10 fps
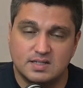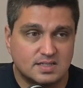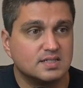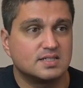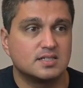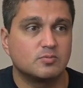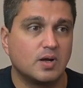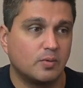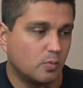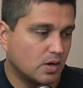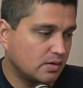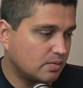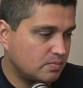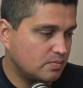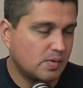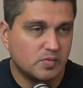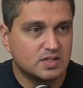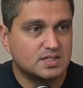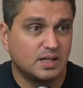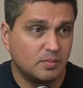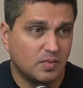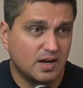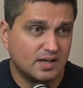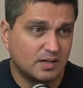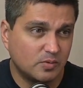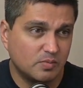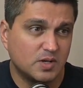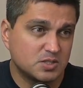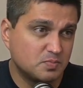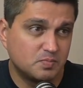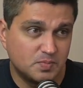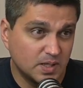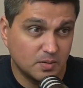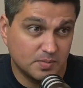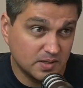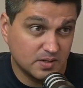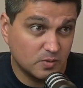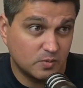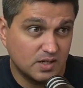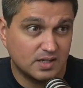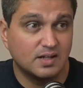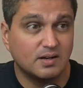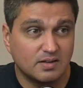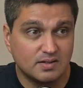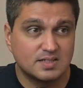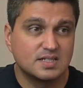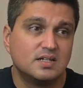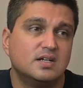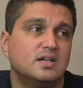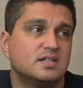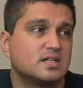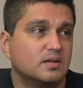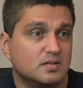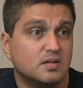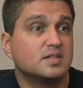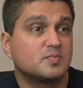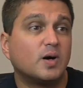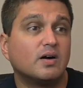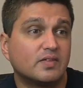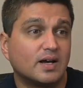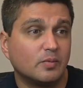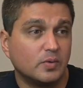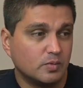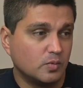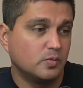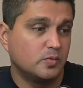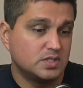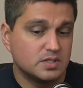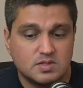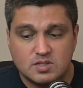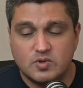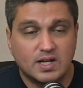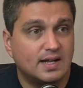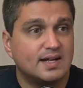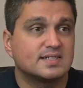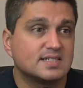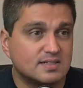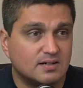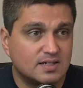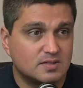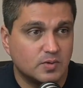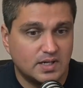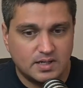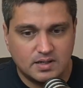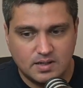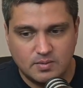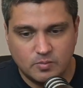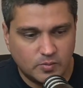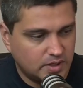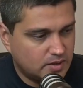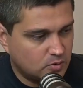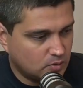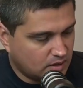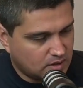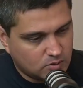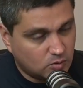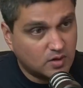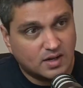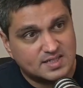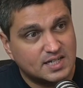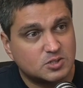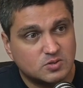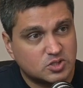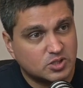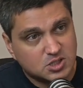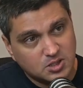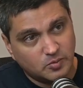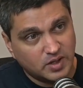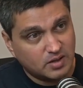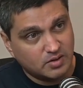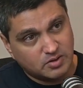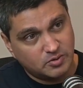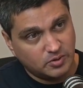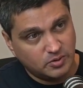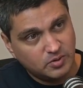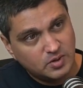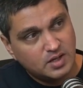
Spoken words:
instances where one member of the team might end up with much bigger burden of work than others. So as part of that, what we do is a regular exercise where we call it our organizational structure, and we go through